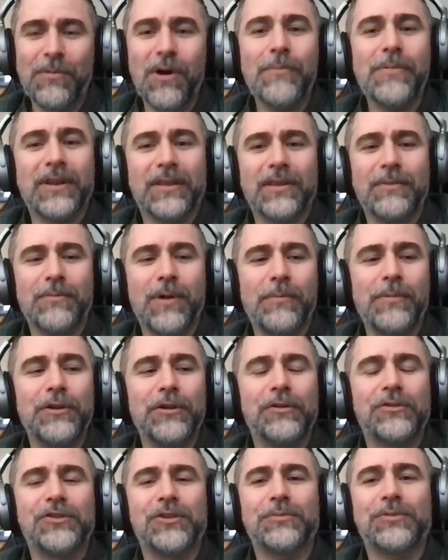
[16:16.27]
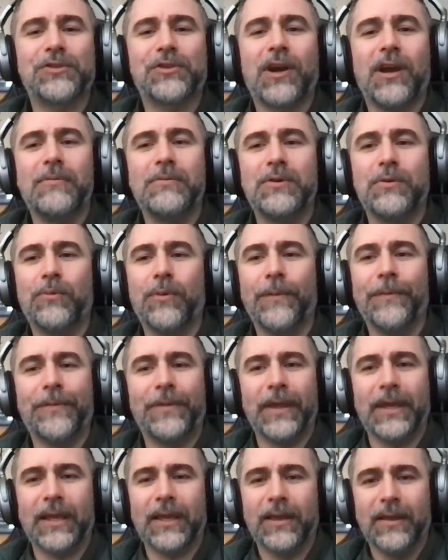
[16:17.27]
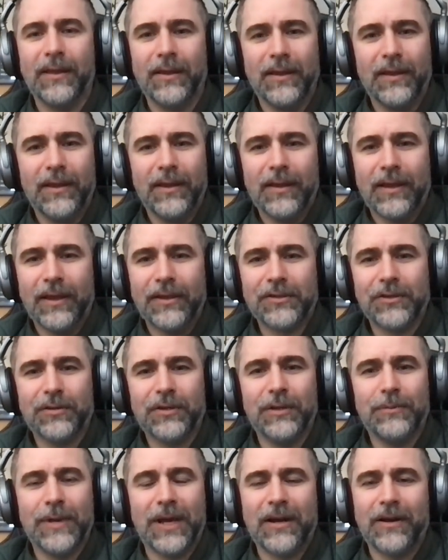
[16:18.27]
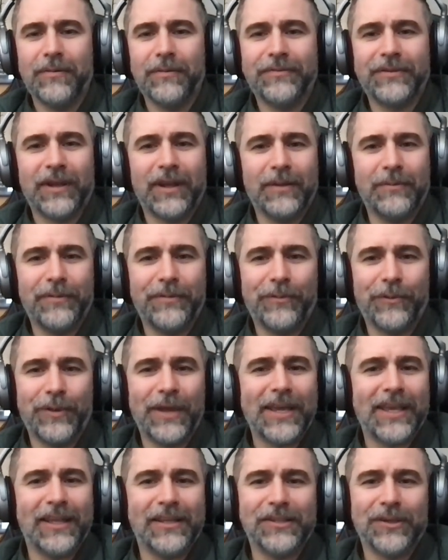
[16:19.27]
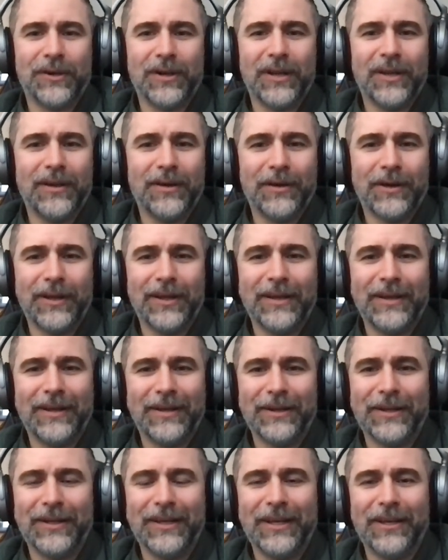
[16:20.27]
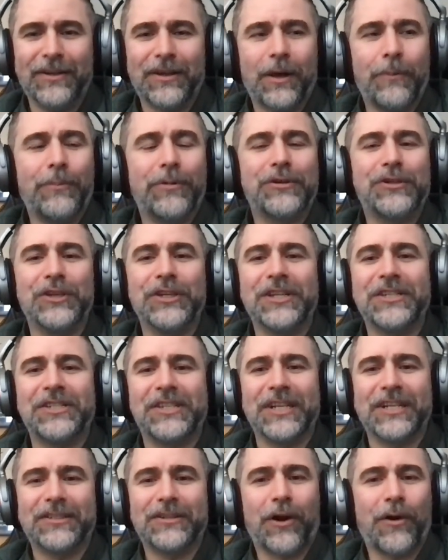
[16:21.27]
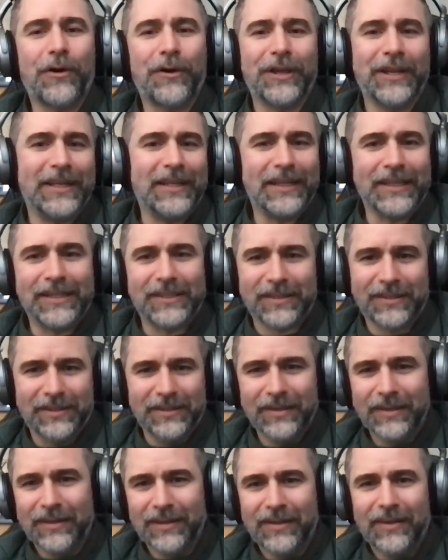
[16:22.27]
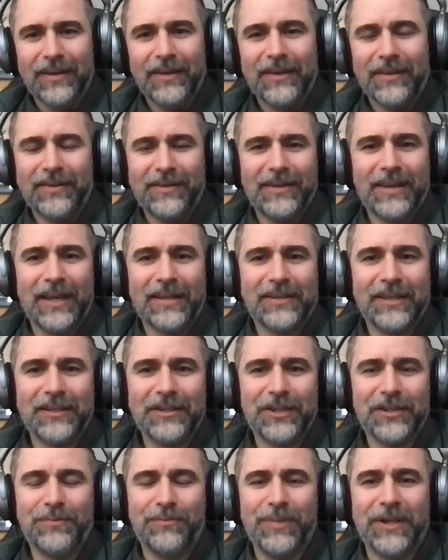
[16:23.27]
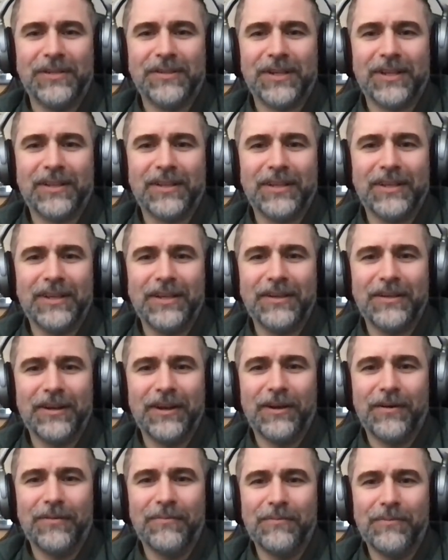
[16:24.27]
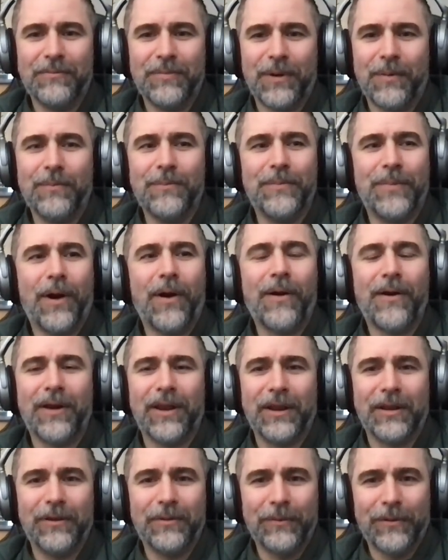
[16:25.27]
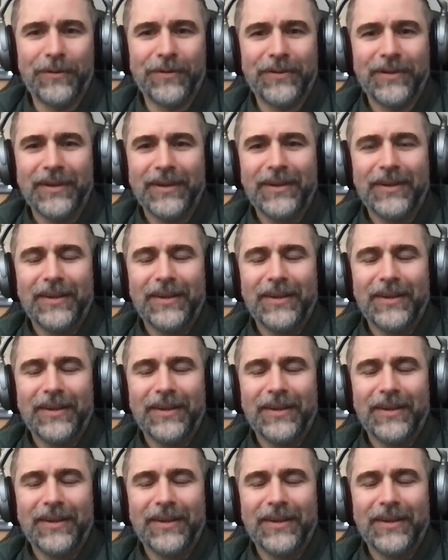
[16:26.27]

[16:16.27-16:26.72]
The moment the moment you subscribe to one thing, it's only a matter of time before that gets on a on a on a opportunistic target list that they just basically, you know, bombard it with.